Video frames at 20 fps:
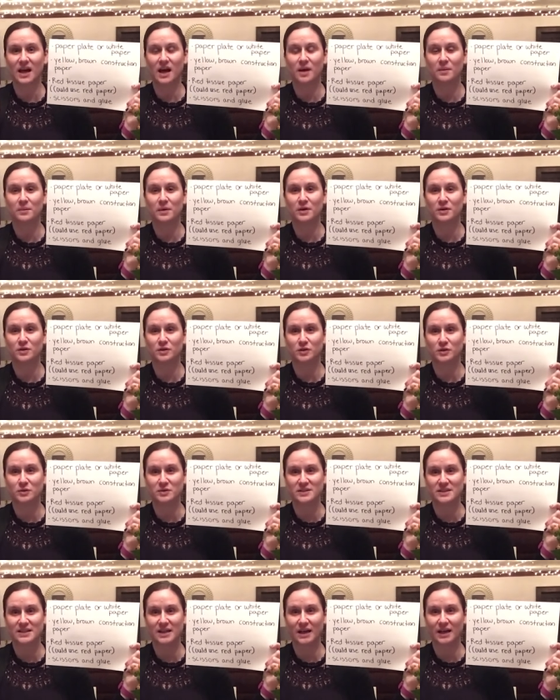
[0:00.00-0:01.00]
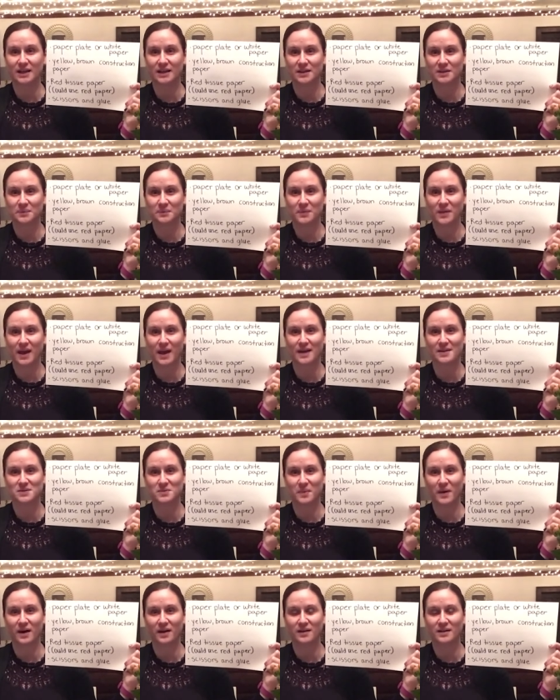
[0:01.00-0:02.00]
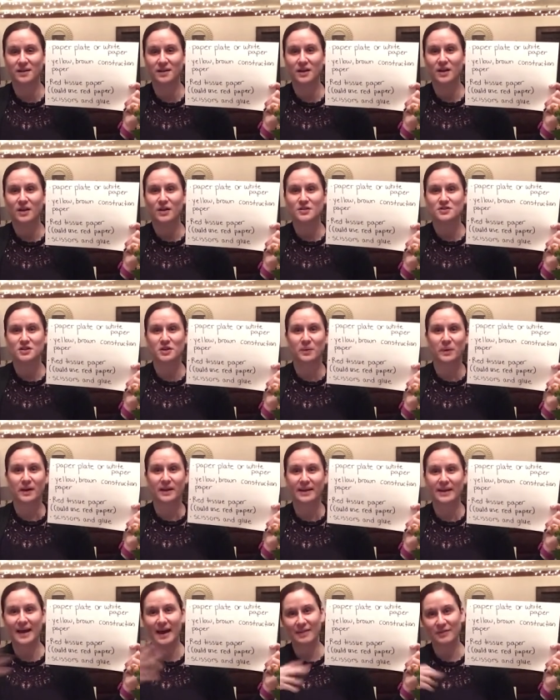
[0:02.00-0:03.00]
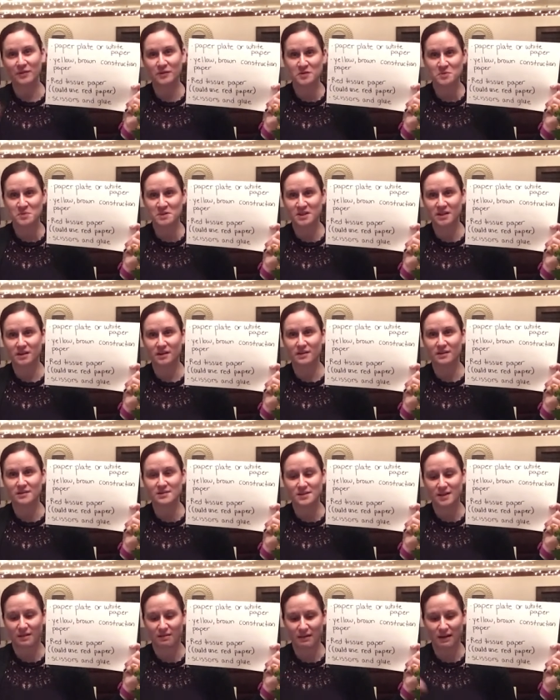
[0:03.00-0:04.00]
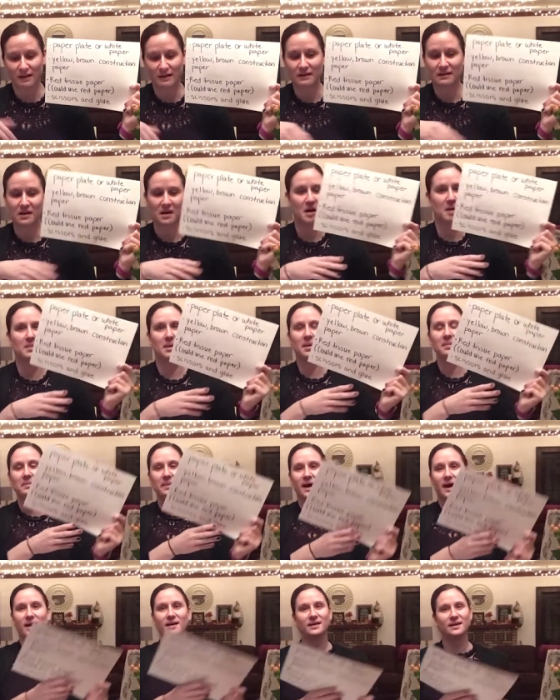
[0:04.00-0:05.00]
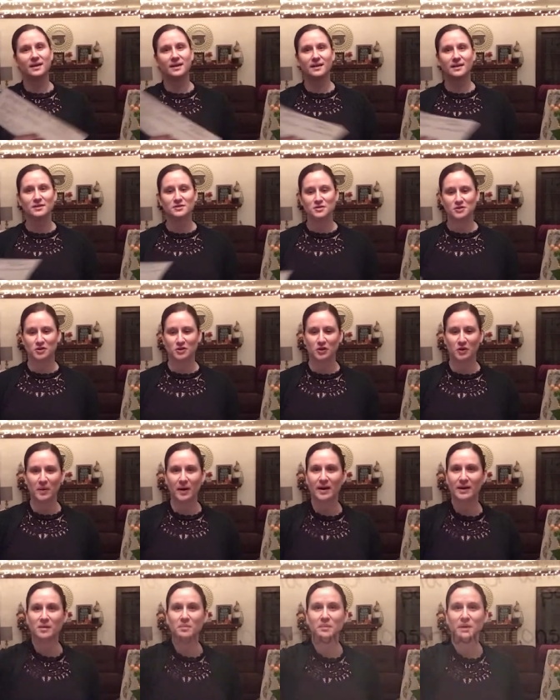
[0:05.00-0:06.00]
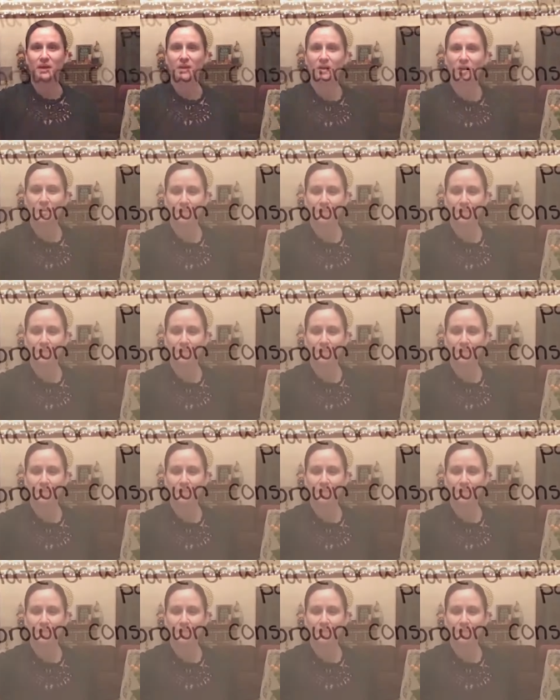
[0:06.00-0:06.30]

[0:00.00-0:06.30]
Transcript: um, a glue stick as well. So you wanna gather those materials and then come on back and I'll show you how to make our